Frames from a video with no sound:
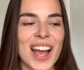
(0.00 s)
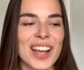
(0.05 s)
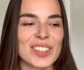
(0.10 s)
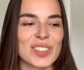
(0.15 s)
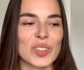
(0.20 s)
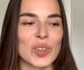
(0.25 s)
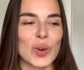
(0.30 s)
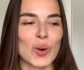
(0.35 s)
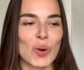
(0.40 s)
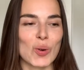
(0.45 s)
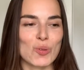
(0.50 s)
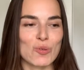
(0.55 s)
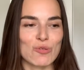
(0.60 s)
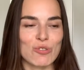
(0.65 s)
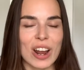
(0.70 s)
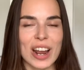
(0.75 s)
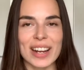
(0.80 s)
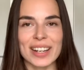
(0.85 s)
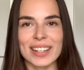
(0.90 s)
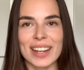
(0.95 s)
So
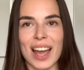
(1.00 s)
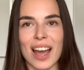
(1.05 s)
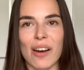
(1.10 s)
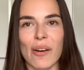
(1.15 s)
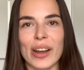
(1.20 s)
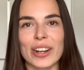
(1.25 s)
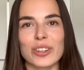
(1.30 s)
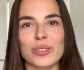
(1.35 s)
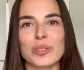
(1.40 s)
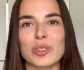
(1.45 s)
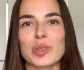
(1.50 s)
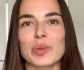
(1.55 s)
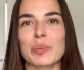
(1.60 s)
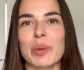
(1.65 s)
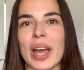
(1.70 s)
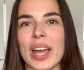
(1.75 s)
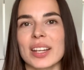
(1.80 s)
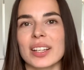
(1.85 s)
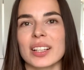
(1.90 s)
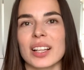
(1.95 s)
right now, I don't
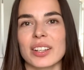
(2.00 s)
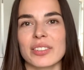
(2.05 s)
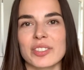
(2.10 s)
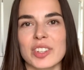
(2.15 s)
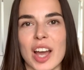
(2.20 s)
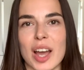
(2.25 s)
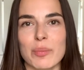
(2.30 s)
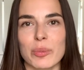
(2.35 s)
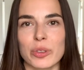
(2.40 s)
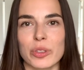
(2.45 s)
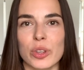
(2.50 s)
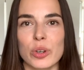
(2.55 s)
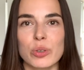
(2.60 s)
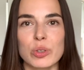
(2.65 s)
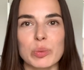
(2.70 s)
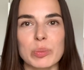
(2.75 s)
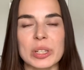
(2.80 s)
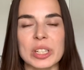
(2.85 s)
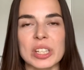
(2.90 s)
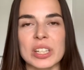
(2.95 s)
spend a lot of time on
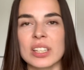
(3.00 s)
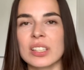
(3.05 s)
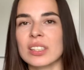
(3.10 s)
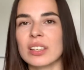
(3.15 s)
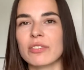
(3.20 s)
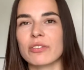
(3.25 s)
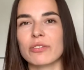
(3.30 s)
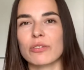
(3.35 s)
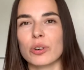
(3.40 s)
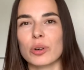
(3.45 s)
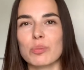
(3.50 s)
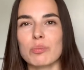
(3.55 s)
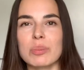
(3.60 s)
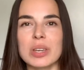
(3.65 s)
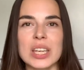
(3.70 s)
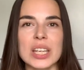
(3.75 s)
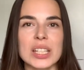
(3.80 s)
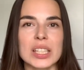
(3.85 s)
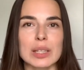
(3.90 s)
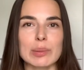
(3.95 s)
those meetings. Uh, for me,
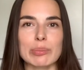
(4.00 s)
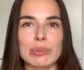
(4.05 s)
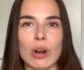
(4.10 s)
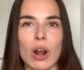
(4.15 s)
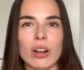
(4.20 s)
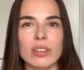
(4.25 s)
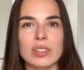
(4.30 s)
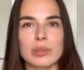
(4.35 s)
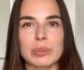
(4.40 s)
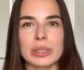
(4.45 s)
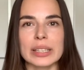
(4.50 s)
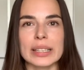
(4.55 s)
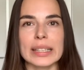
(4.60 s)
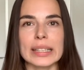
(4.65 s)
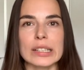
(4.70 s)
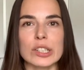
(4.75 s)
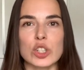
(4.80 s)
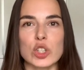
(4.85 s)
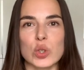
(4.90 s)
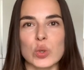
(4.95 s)
it's approximately
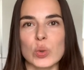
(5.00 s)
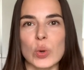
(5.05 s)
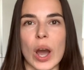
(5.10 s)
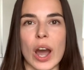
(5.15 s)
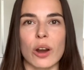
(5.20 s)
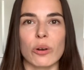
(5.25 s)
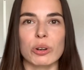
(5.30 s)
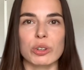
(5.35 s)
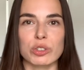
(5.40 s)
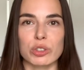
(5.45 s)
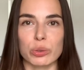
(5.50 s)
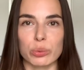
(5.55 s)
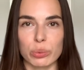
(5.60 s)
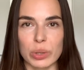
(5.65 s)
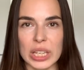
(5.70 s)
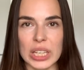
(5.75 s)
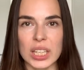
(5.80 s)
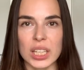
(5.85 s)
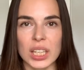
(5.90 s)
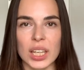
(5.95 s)
two hours a
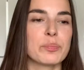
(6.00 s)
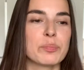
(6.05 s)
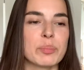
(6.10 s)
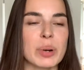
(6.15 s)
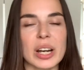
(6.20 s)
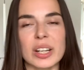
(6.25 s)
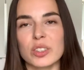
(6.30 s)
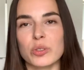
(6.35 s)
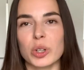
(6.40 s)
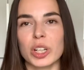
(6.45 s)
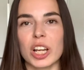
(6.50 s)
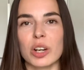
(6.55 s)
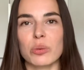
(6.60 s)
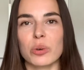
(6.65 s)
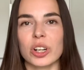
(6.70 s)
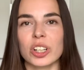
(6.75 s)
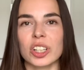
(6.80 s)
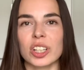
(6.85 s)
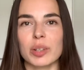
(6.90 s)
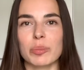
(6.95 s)
week. But when I
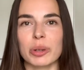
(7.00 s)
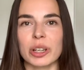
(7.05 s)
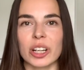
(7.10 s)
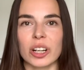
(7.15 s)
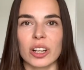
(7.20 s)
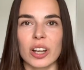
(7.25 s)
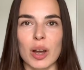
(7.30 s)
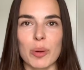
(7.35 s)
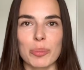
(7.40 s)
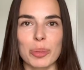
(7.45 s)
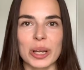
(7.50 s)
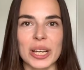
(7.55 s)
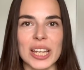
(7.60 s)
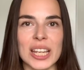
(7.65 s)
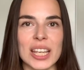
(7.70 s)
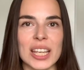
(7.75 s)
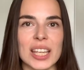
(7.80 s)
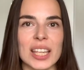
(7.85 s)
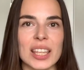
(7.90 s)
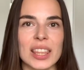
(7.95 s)
work in a bigger
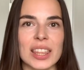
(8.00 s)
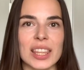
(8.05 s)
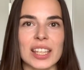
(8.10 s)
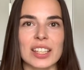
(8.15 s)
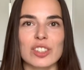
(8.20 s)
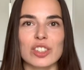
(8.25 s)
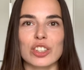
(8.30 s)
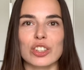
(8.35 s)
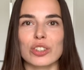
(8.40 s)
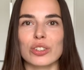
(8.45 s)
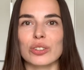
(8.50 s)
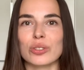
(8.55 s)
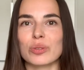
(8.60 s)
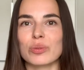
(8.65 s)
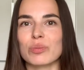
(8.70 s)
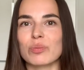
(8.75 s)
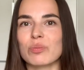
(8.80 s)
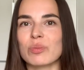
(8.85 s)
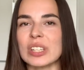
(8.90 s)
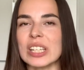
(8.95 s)
company, this could
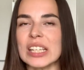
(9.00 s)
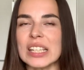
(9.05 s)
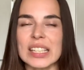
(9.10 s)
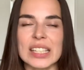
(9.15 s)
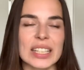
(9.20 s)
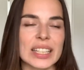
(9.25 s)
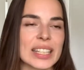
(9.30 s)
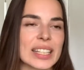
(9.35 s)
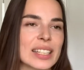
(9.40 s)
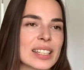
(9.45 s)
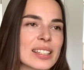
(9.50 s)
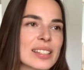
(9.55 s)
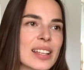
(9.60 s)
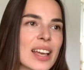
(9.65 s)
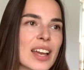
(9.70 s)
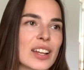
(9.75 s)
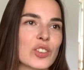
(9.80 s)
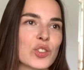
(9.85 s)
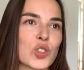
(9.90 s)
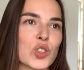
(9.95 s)
easily
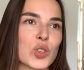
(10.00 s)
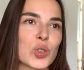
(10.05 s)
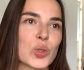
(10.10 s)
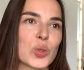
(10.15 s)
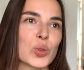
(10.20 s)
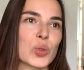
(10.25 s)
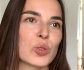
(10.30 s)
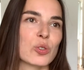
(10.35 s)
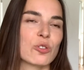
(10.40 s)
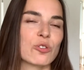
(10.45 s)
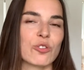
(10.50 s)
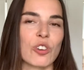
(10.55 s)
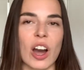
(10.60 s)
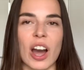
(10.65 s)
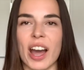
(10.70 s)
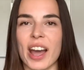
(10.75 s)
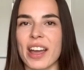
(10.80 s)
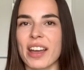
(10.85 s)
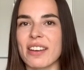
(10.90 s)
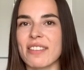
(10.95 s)
extend to
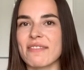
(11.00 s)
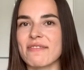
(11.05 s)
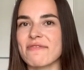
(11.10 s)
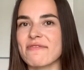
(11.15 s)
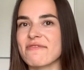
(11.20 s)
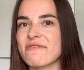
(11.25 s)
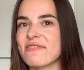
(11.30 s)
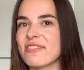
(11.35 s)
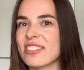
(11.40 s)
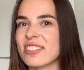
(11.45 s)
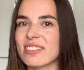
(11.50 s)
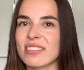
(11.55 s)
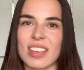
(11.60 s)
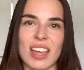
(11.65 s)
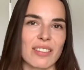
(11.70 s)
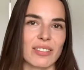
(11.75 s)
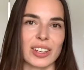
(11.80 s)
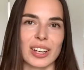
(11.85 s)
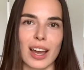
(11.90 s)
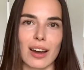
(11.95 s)
five,
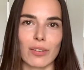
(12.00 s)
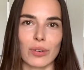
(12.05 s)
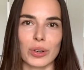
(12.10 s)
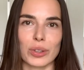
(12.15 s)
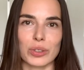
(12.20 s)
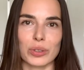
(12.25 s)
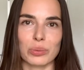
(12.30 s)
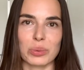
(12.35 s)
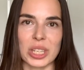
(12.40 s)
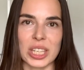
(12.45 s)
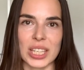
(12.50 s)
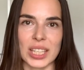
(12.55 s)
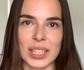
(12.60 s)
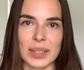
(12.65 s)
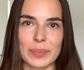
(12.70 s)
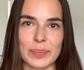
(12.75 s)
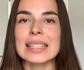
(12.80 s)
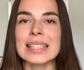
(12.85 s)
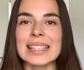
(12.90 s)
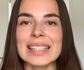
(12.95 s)
seven hours a week.
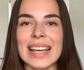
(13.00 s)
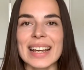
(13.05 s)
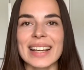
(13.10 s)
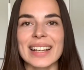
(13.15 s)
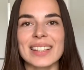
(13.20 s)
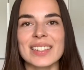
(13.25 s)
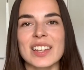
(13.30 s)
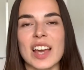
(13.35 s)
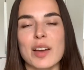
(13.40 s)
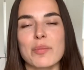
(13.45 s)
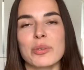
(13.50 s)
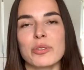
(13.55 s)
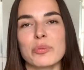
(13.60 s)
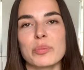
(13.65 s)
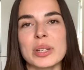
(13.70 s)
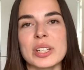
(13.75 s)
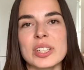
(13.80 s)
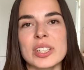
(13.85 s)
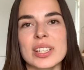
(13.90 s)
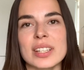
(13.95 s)
Second type of
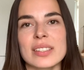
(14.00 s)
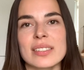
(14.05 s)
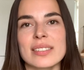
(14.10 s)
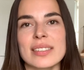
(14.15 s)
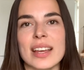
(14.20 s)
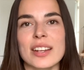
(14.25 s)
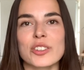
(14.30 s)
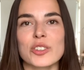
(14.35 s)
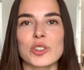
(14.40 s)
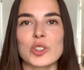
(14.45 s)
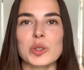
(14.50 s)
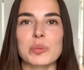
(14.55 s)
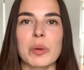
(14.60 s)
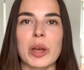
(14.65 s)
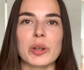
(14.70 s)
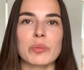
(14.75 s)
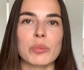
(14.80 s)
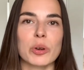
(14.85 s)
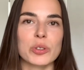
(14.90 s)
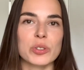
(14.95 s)
meetings that you
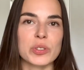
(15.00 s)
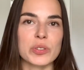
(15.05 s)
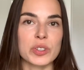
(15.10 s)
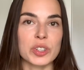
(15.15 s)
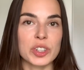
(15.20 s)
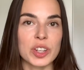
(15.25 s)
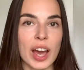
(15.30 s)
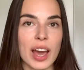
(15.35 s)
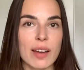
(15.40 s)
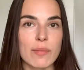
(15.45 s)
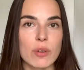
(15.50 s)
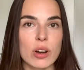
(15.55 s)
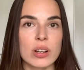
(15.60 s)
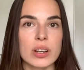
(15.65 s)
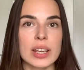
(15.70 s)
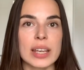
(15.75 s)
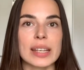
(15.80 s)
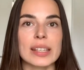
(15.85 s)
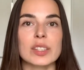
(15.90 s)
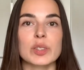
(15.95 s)
spend most of your time on
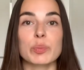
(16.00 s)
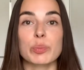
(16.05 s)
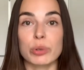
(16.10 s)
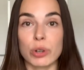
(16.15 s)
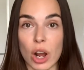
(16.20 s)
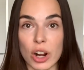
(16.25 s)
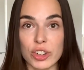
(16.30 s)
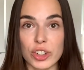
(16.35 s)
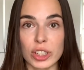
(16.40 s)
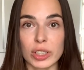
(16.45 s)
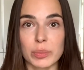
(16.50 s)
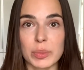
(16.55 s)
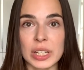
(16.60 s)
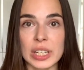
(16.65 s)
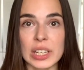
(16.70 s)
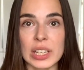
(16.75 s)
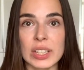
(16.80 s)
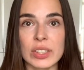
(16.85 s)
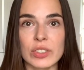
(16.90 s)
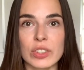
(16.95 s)
is project
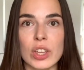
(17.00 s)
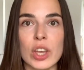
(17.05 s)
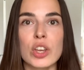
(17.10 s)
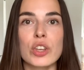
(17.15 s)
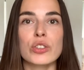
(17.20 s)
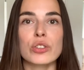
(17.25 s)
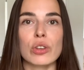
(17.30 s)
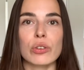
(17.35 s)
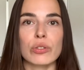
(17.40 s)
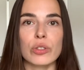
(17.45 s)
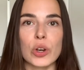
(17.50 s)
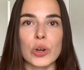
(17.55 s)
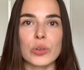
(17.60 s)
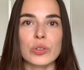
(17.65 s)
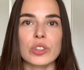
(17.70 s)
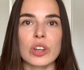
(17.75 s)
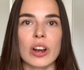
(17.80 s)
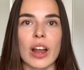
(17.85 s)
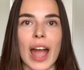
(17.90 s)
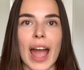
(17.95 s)
meetings. So those
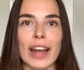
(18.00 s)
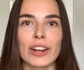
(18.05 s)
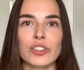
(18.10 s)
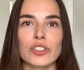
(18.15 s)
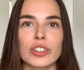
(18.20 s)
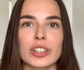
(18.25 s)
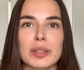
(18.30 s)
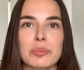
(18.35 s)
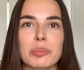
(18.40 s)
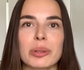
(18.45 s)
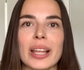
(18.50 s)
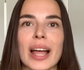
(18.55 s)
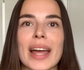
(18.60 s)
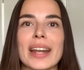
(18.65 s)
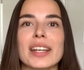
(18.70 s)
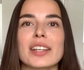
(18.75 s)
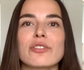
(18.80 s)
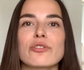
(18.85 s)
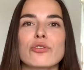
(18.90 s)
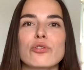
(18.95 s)
are actually
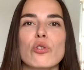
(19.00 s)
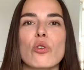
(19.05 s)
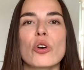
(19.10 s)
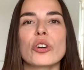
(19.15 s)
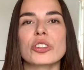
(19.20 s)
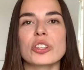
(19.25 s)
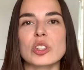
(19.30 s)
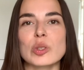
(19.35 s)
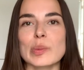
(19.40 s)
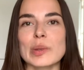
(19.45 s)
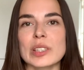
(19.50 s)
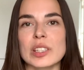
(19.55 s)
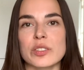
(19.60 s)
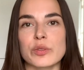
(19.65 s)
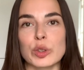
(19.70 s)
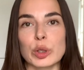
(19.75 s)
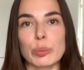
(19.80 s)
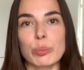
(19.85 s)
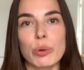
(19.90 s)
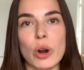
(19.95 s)
planning for the
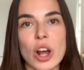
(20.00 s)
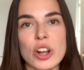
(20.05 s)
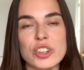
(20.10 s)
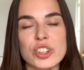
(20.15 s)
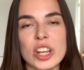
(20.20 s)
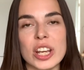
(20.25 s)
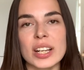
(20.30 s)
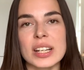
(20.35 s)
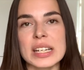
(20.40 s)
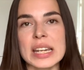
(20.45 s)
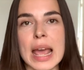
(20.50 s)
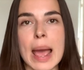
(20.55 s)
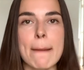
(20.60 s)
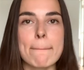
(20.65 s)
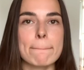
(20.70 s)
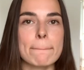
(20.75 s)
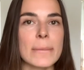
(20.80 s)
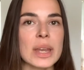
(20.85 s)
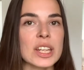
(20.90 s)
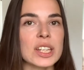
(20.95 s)
specific project,
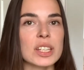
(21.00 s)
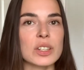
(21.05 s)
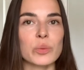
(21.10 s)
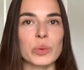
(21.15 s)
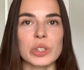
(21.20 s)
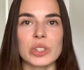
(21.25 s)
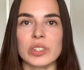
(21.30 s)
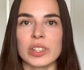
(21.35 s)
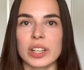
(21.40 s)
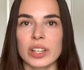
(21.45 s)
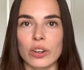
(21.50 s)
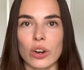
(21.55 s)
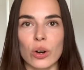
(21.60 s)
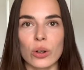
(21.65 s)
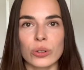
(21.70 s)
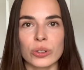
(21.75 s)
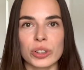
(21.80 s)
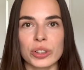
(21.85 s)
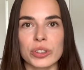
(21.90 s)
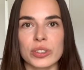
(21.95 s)
meeting with
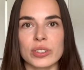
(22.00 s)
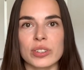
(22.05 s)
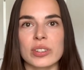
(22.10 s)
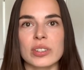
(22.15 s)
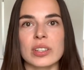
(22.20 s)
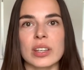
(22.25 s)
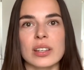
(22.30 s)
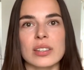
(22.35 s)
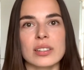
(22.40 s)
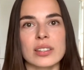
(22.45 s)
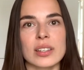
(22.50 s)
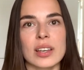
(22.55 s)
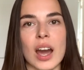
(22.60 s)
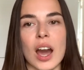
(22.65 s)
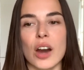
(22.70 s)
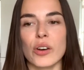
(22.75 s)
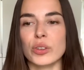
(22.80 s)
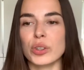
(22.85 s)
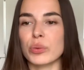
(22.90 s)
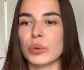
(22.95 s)
stakeholders, discussing
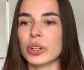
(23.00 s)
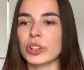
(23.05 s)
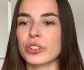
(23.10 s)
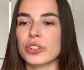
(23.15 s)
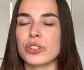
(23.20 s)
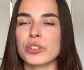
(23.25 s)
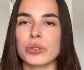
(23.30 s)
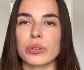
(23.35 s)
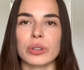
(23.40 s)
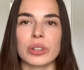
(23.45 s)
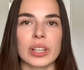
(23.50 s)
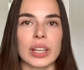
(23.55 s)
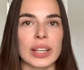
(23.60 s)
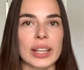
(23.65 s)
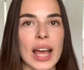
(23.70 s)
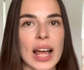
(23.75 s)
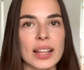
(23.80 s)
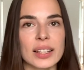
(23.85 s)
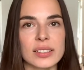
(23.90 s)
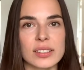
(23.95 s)
how you want to do an
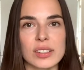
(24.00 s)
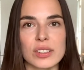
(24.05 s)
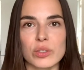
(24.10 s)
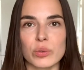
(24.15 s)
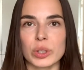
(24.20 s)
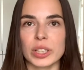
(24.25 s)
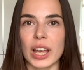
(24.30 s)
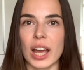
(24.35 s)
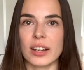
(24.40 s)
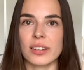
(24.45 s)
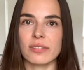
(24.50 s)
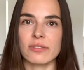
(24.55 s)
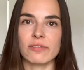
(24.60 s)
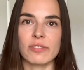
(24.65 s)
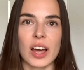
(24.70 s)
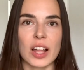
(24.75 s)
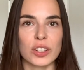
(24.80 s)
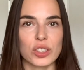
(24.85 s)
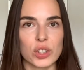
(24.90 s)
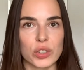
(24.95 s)
analysis, what kind of
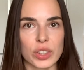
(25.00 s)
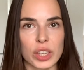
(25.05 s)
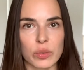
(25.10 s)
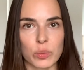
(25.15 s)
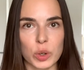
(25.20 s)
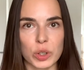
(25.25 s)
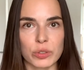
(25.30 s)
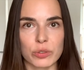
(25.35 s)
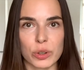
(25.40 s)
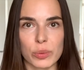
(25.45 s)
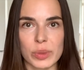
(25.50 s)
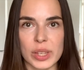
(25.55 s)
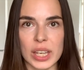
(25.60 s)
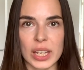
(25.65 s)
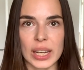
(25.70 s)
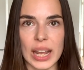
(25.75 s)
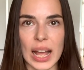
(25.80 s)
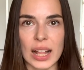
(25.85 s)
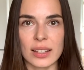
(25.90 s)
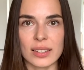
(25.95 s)
value they want from the
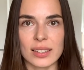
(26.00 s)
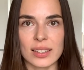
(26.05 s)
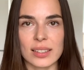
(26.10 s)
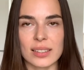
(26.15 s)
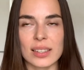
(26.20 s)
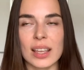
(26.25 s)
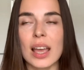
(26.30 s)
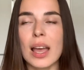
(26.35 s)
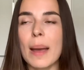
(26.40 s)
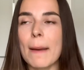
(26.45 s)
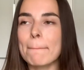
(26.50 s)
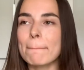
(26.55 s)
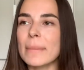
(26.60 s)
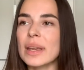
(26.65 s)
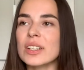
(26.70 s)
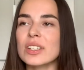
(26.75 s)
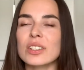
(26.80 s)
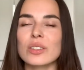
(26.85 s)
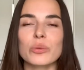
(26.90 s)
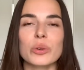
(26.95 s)
analysis,
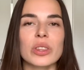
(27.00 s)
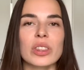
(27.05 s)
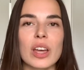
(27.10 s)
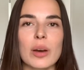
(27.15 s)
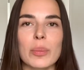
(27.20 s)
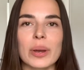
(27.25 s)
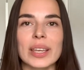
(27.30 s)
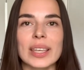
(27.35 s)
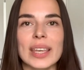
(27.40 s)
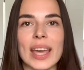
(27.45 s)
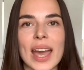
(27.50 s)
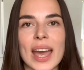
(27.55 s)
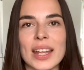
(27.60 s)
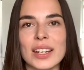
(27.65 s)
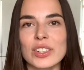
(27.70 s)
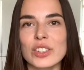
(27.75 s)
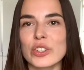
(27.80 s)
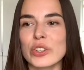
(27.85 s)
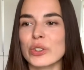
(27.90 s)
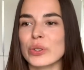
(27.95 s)
meeting with them
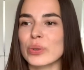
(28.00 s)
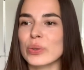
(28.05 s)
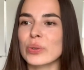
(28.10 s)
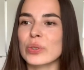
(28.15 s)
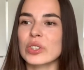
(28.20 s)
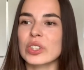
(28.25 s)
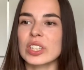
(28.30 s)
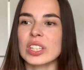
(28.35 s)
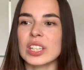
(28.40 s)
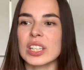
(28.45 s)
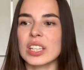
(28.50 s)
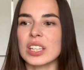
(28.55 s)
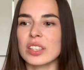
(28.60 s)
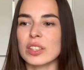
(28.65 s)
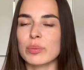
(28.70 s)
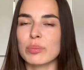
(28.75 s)
again to see the